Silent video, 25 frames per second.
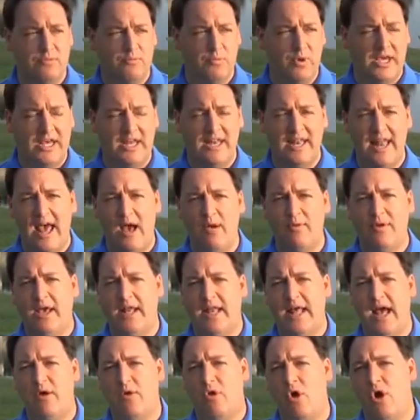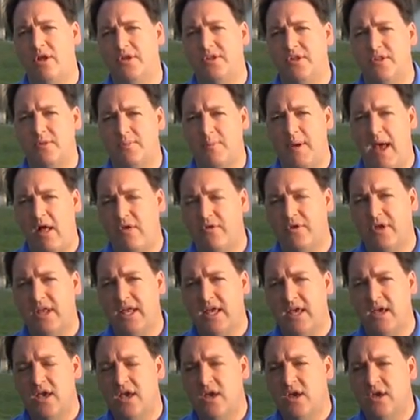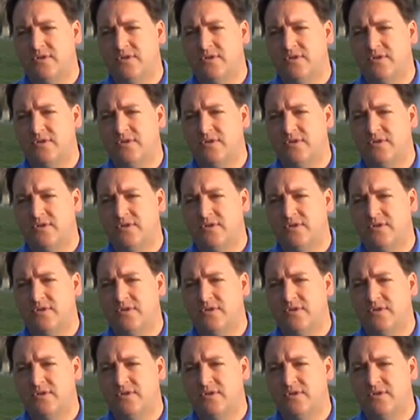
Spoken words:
We can now get out onto the balcony